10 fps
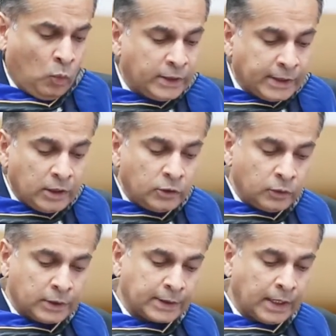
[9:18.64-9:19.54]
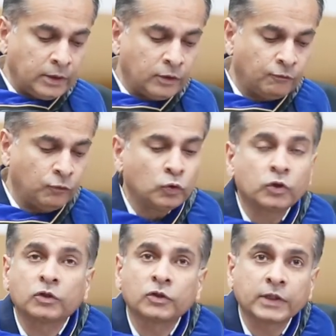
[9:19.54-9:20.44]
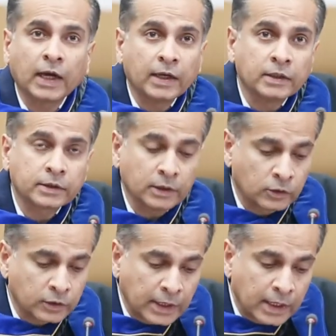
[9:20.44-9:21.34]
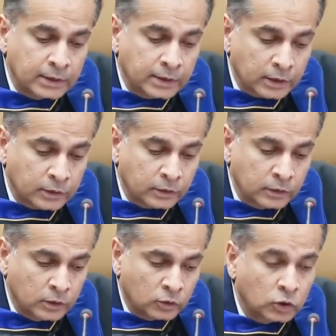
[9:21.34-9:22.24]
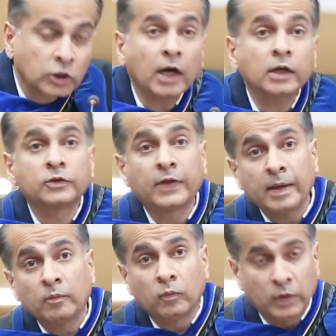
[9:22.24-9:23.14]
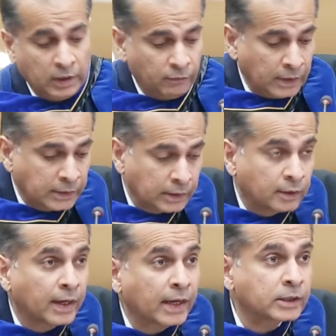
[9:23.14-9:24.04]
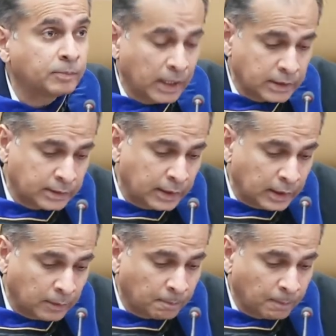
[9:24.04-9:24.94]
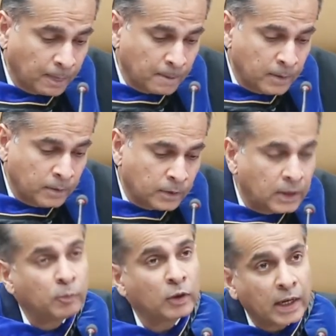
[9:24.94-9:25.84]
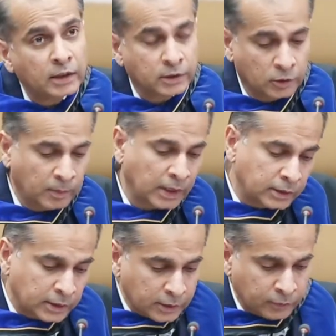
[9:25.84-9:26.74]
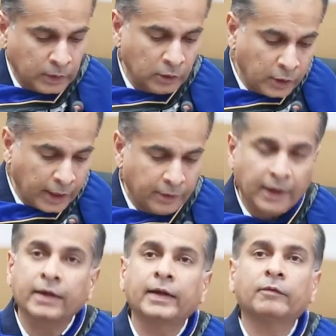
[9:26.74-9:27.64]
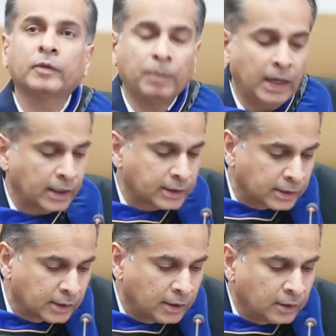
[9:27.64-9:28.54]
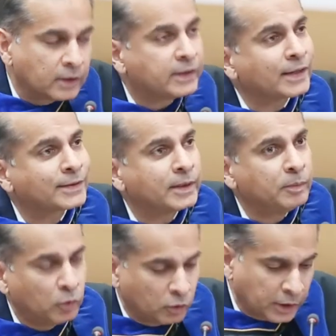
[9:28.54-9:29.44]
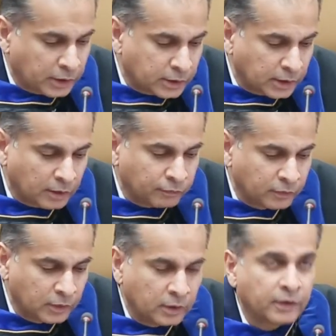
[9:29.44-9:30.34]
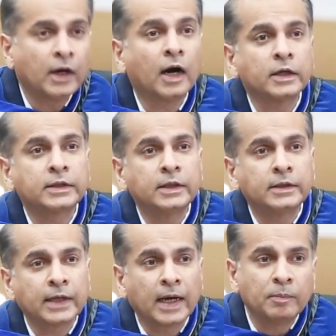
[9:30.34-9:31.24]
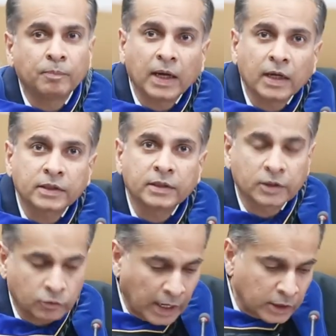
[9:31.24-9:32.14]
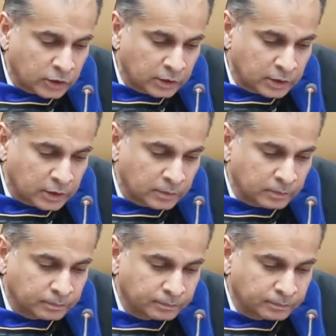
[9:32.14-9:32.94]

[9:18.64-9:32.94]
We tend to assign the future to science and to scientists, to charge them with inventing the next best thing. The liberal arts and humanities, well, okay, they can have the past, the dusty, boring stuff, the arty, time-pass distractions.